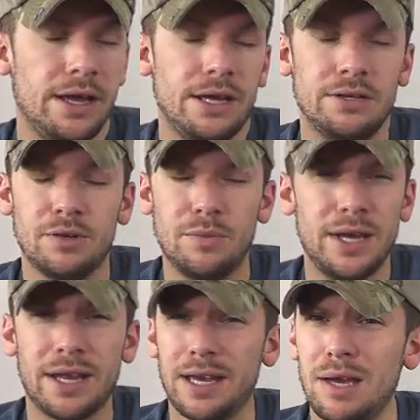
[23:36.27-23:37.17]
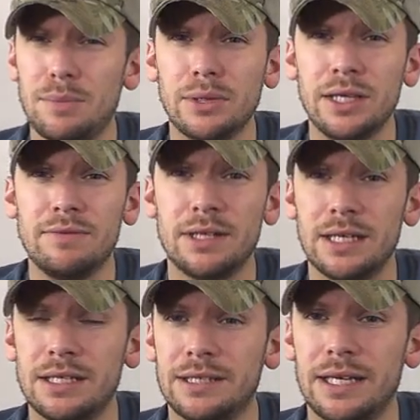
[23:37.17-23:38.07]
And you go, man, I can't believe that
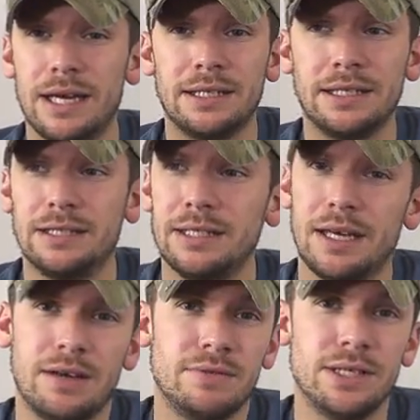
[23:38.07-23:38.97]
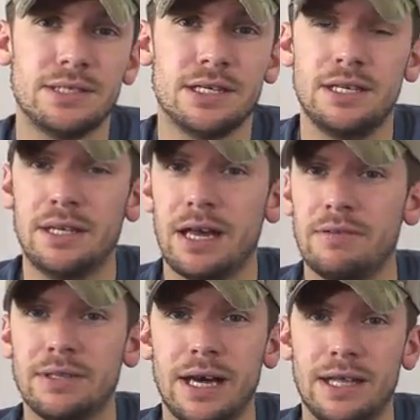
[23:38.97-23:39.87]
they did that. They didn't have this, they didn't
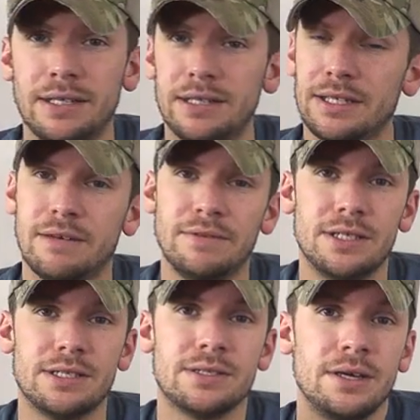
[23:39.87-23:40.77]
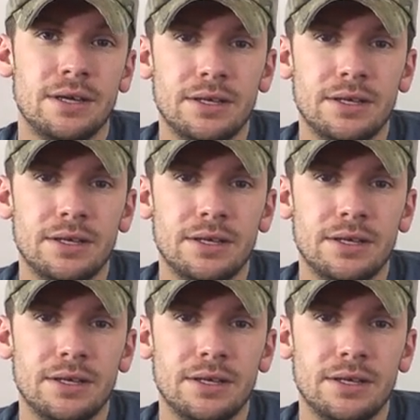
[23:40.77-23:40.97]
have that, they didn't have this.